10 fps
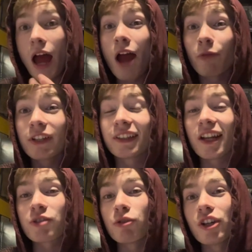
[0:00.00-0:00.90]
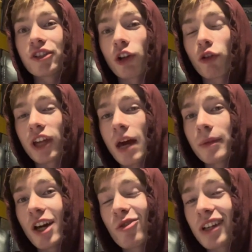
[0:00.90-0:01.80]
every Teenage Mutant Ninja Turtle
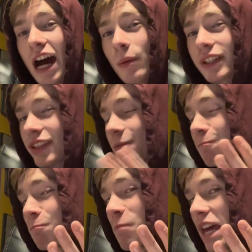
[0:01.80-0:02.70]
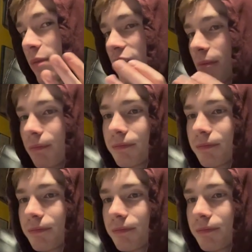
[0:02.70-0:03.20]
cameo in comics? Maybe.